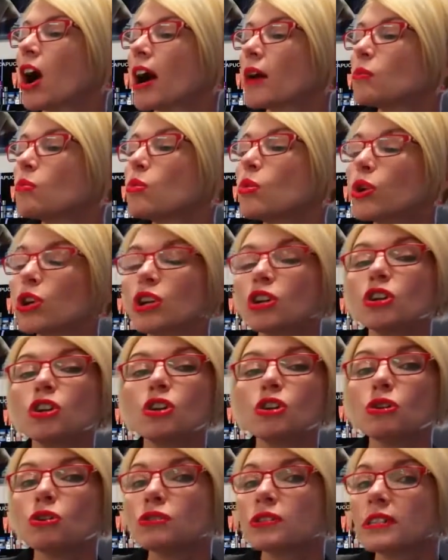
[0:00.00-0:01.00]
I wouldn't
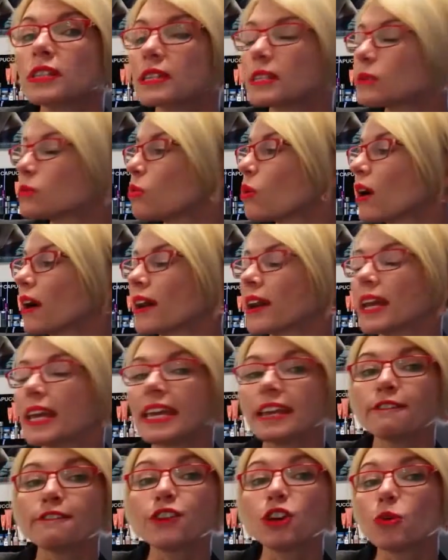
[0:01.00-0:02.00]
use this one
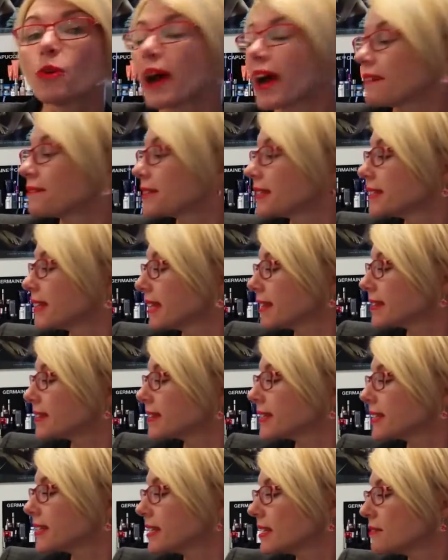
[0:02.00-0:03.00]
if you have
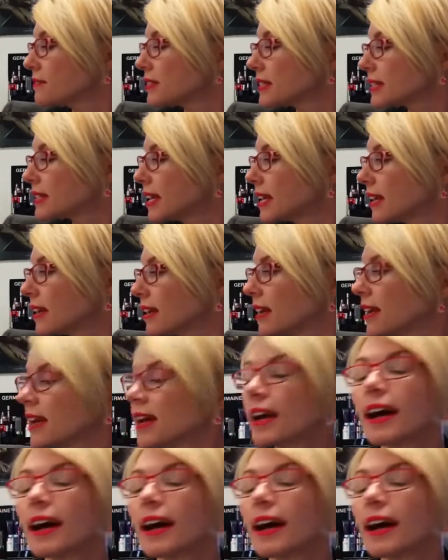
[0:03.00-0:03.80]
sensitive skin.